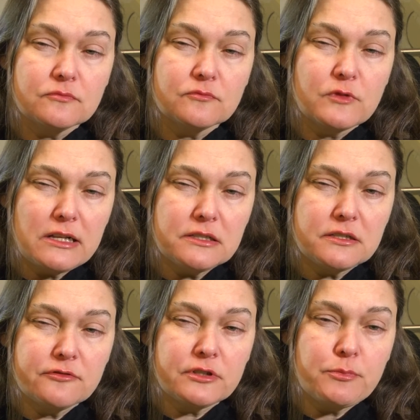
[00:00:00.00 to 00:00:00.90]

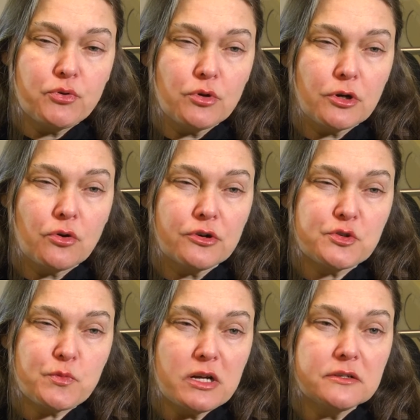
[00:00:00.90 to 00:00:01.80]
relatively poor
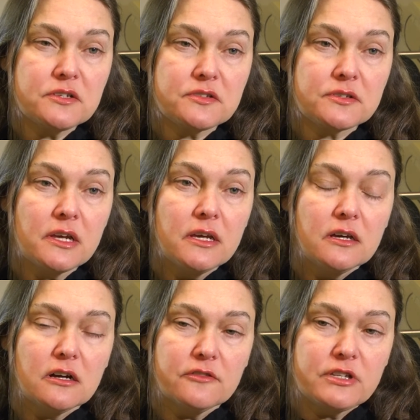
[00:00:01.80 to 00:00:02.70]
correspondence
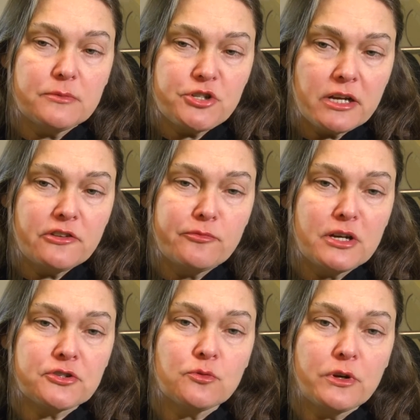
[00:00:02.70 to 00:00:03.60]
of the objective
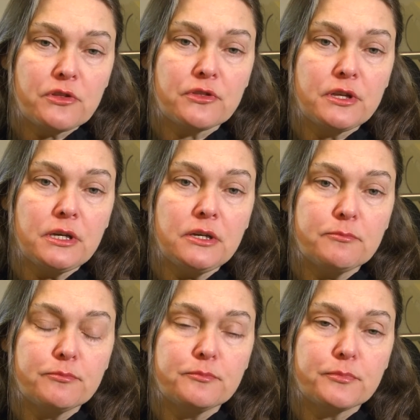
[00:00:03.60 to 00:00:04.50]
measure with the
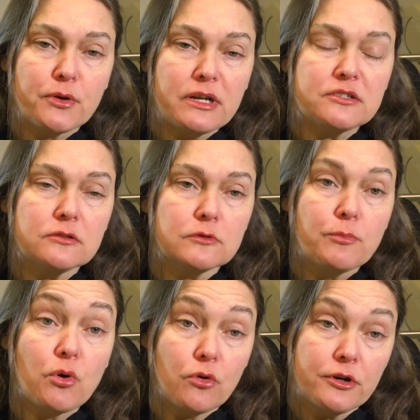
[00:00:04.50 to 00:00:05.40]
parental
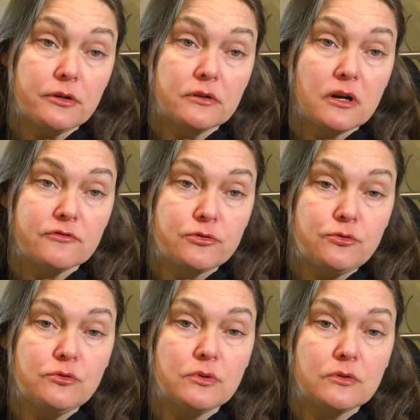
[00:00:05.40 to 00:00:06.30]
report of
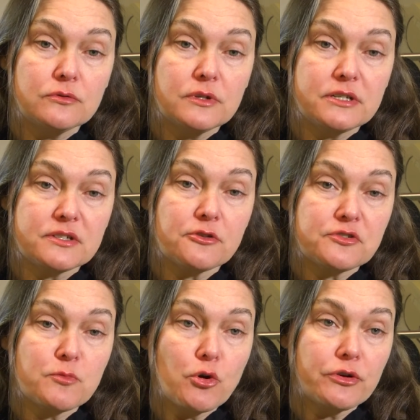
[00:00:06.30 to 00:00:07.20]
who is there a
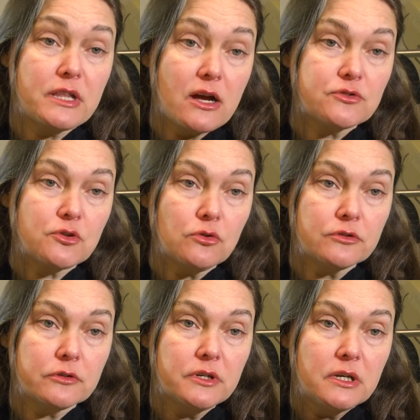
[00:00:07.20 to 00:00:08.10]
smoker in the
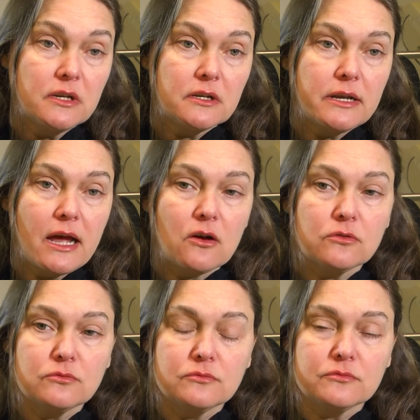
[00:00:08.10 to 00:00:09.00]
household.
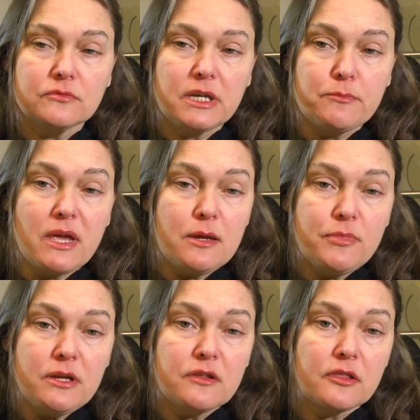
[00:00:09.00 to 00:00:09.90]
Now, it may
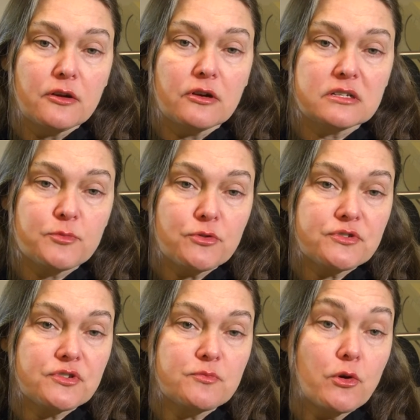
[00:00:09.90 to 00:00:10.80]
be that they're
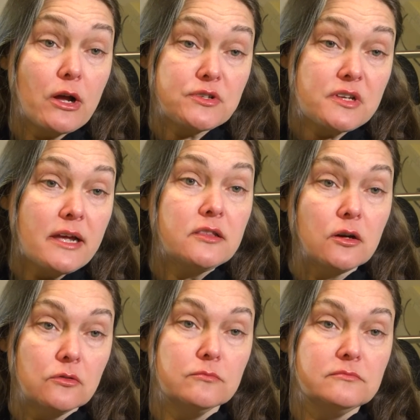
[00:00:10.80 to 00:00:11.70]
exposed to smoke outside the
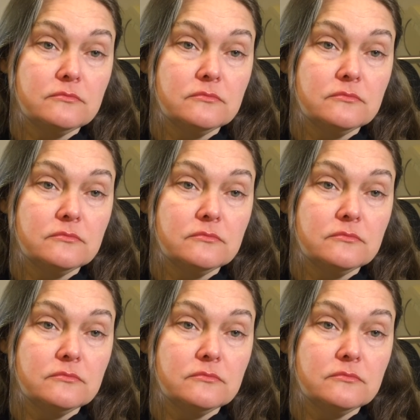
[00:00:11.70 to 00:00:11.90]
home,